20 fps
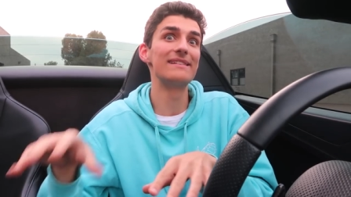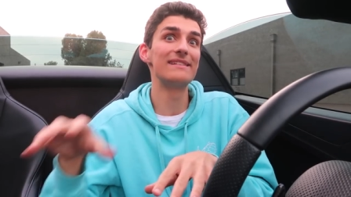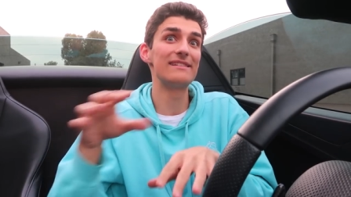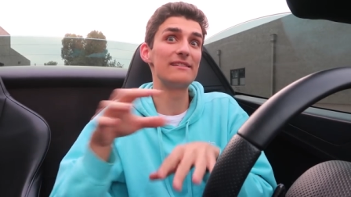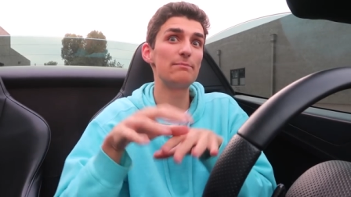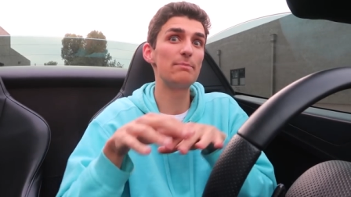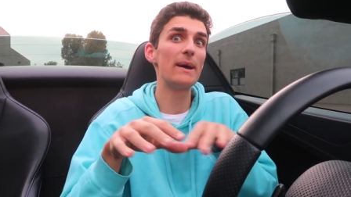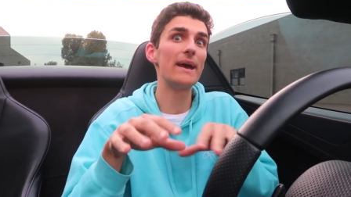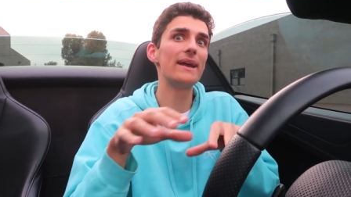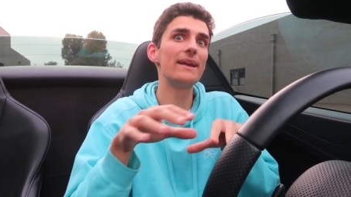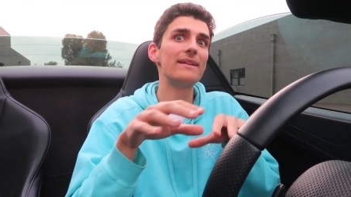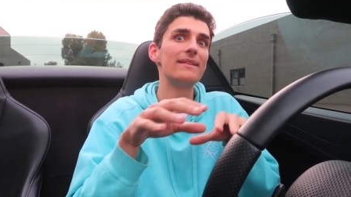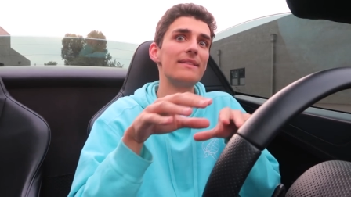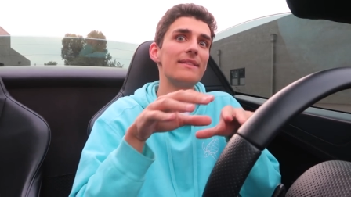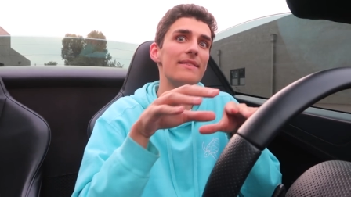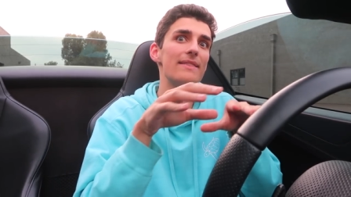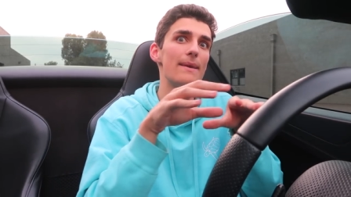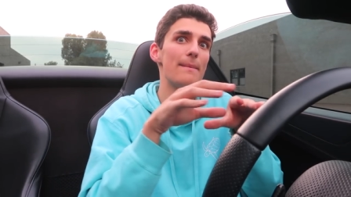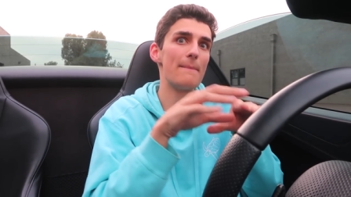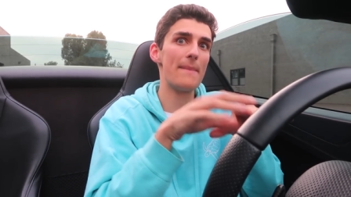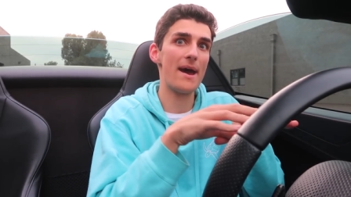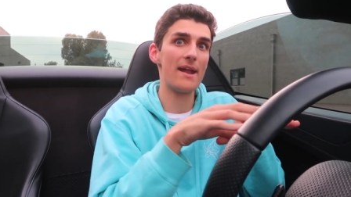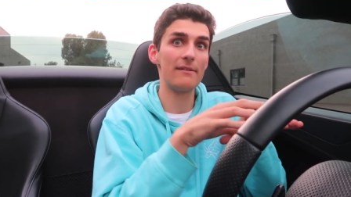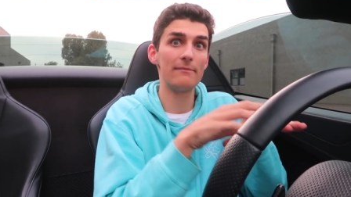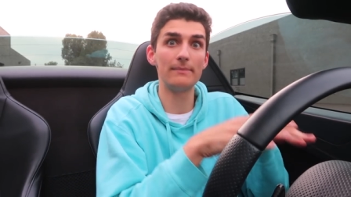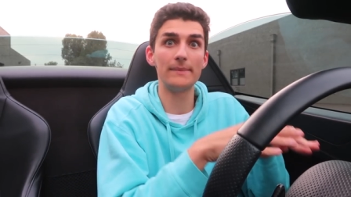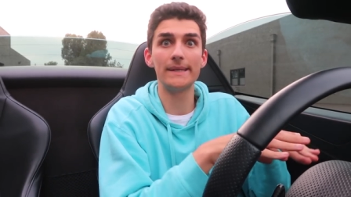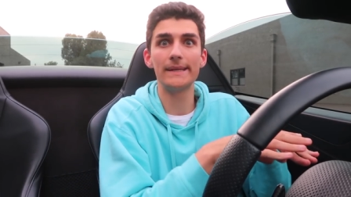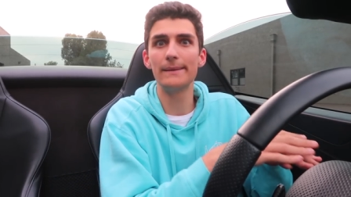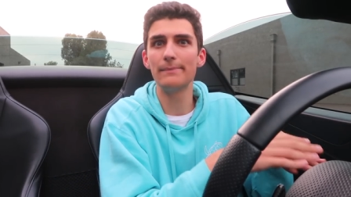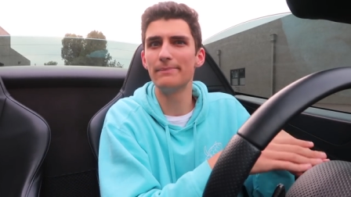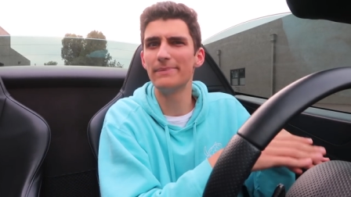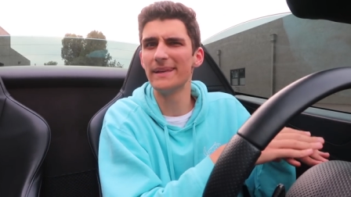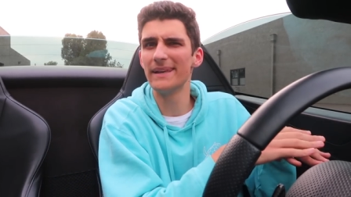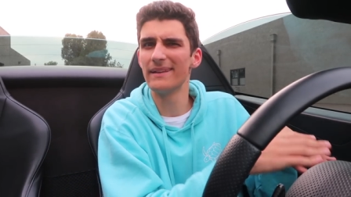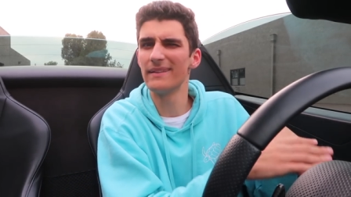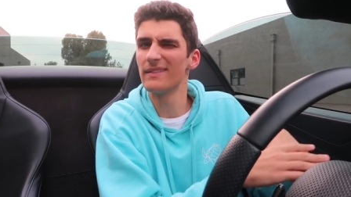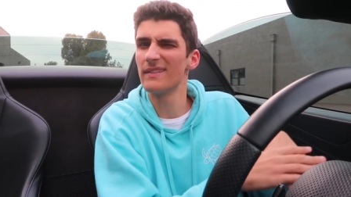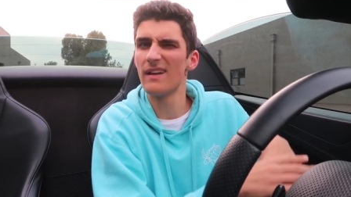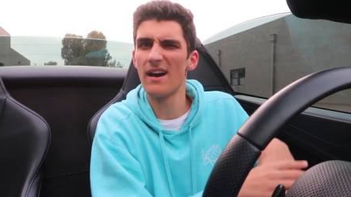despite the amount of money
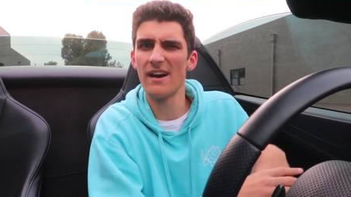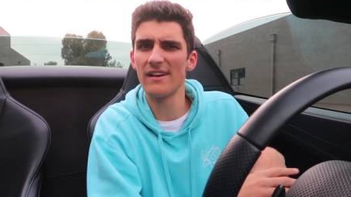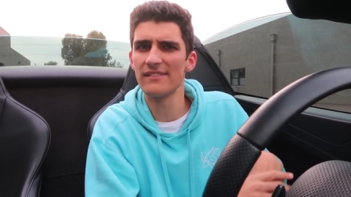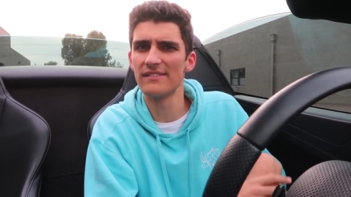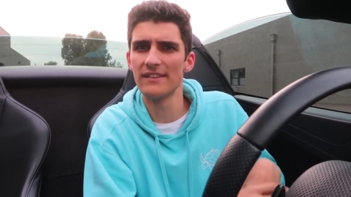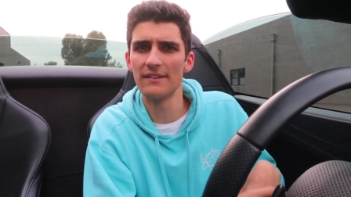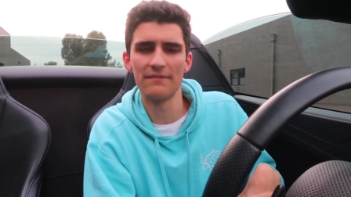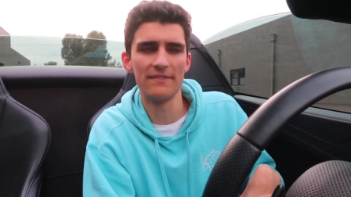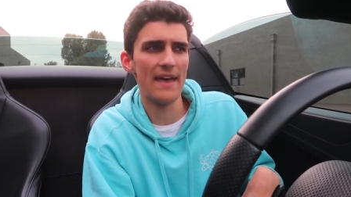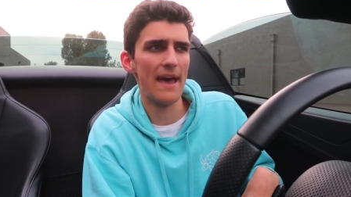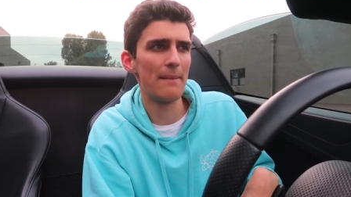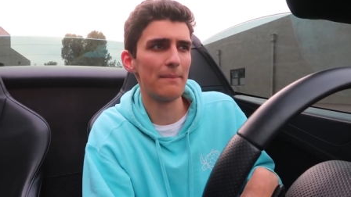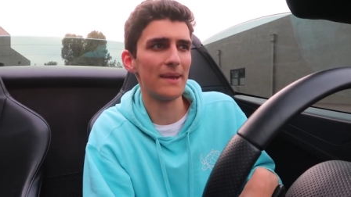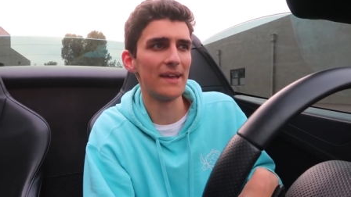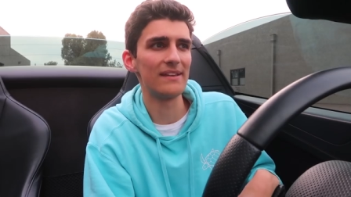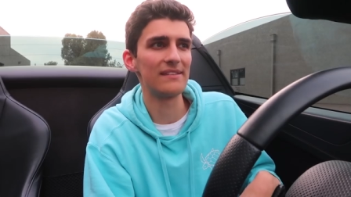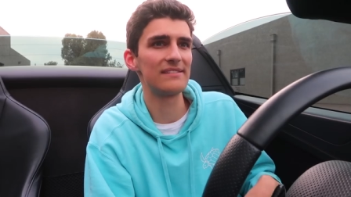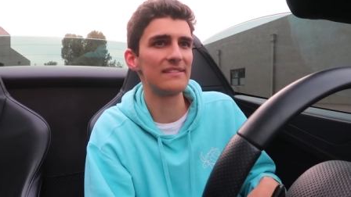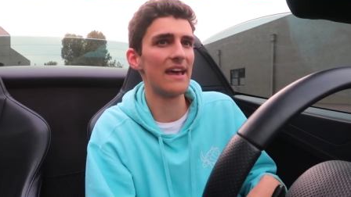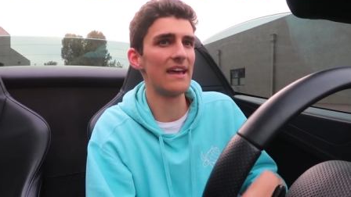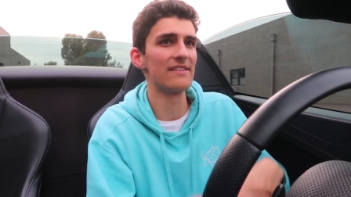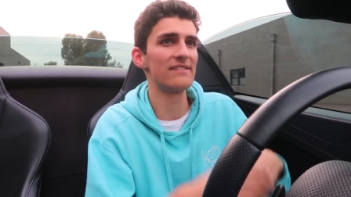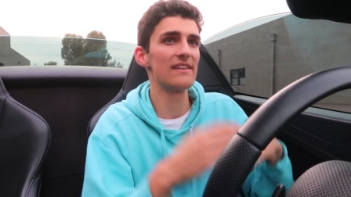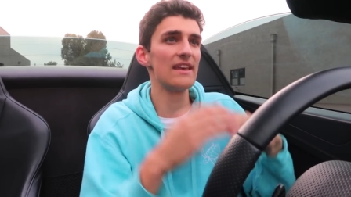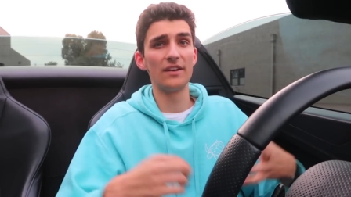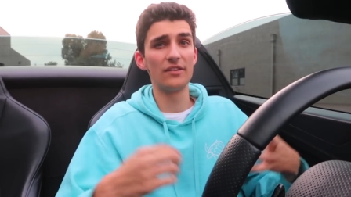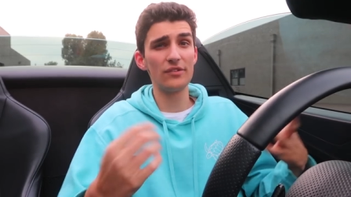being lost, if that makes sense.